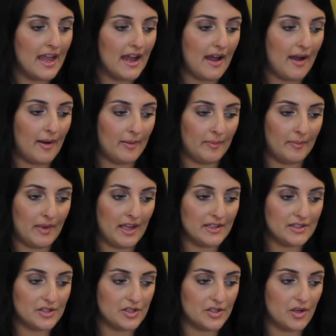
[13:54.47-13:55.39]

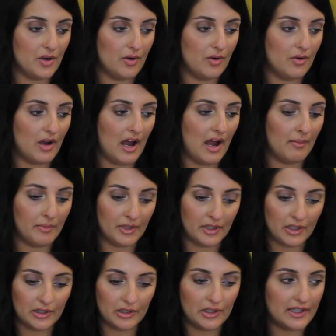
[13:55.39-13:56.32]
And so I'm
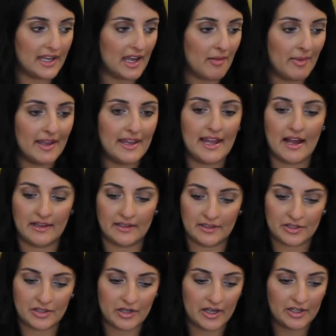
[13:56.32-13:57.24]
going to look at my
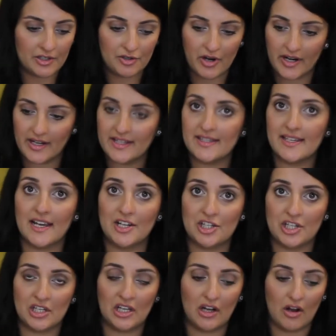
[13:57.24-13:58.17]
calendar and try to
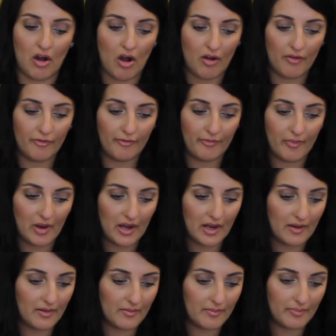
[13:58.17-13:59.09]
section it off
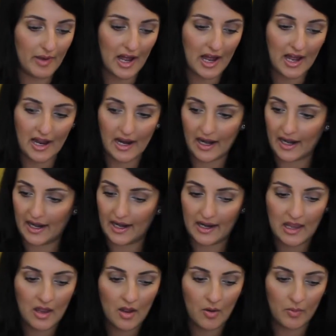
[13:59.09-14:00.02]
by
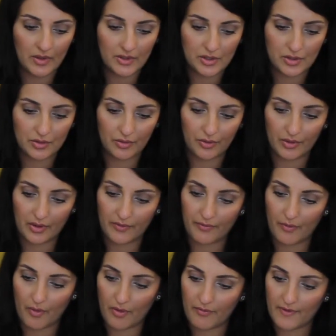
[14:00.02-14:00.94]
1, 2, 3,
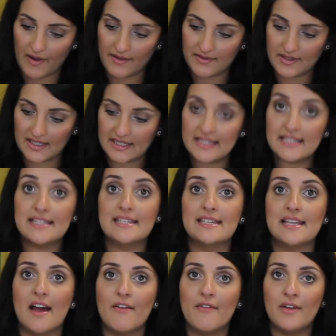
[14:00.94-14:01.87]
4, 5, 6,
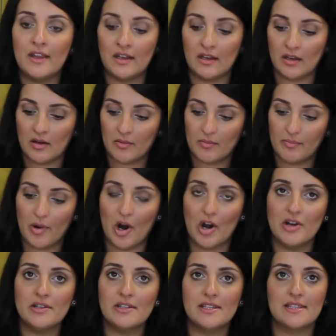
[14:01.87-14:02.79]
7
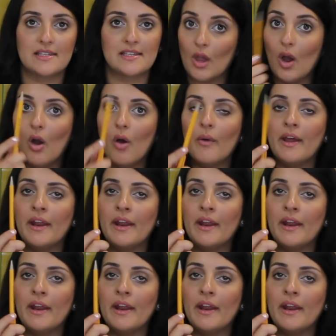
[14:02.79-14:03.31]
parts. Oh,